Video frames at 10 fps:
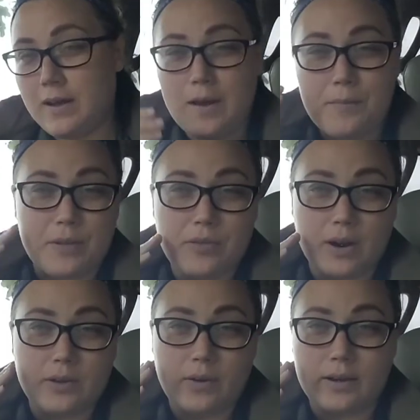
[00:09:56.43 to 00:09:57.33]
but I thought I'd go
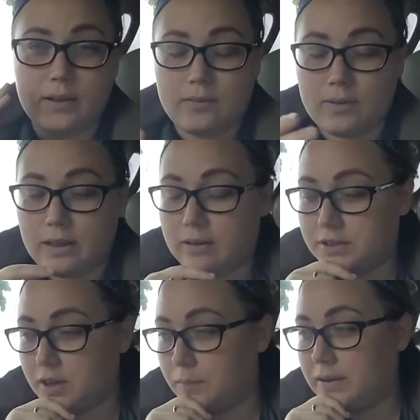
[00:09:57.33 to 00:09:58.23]
ahead and get a video out to
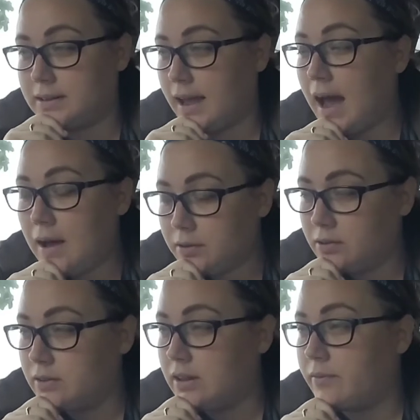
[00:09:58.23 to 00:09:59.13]
y'all because I absolutely
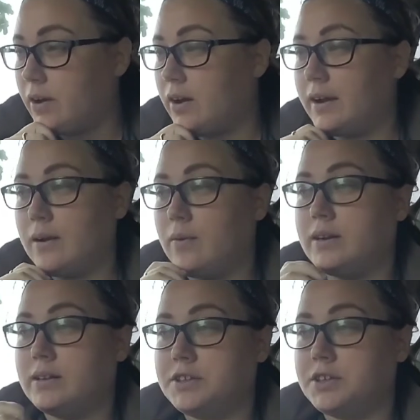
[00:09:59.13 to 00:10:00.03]
love y'all, and I wanted to
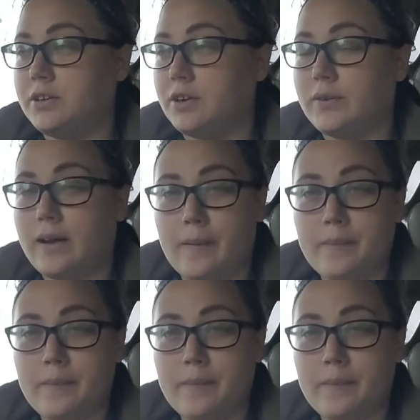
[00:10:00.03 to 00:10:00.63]
let y'all know that.